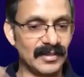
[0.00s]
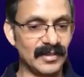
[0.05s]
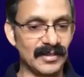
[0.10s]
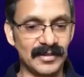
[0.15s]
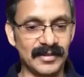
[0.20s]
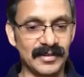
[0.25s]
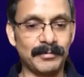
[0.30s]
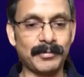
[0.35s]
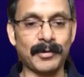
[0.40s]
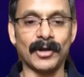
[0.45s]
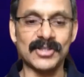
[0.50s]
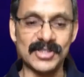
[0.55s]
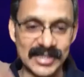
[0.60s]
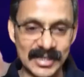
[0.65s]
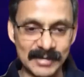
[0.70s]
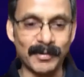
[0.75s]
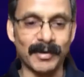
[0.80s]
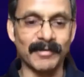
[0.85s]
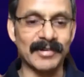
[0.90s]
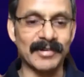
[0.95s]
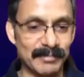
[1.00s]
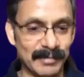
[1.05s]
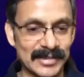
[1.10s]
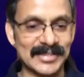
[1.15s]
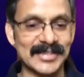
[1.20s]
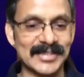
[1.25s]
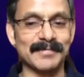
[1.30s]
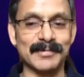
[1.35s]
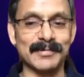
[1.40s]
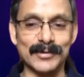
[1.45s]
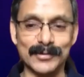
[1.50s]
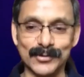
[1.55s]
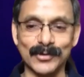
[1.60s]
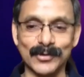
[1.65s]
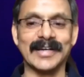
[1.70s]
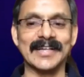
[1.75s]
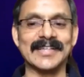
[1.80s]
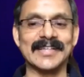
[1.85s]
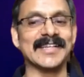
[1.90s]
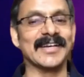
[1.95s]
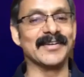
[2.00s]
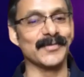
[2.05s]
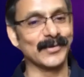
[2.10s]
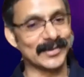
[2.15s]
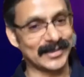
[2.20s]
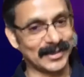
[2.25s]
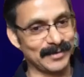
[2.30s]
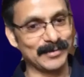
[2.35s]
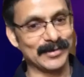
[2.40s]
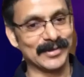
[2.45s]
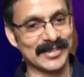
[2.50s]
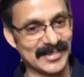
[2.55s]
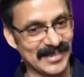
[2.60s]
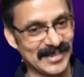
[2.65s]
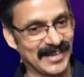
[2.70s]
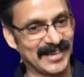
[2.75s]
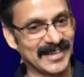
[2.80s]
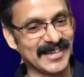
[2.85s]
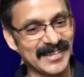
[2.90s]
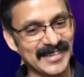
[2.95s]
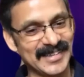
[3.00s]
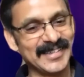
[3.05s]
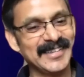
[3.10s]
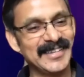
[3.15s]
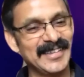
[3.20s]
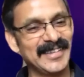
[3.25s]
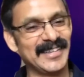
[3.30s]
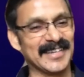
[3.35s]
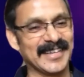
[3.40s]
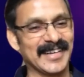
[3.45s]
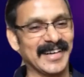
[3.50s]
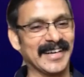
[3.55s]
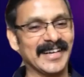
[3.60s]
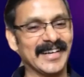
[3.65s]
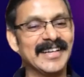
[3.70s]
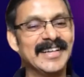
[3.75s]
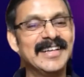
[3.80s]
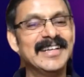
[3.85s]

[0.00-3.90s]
processing power in my CPU to understand what computers are. Right?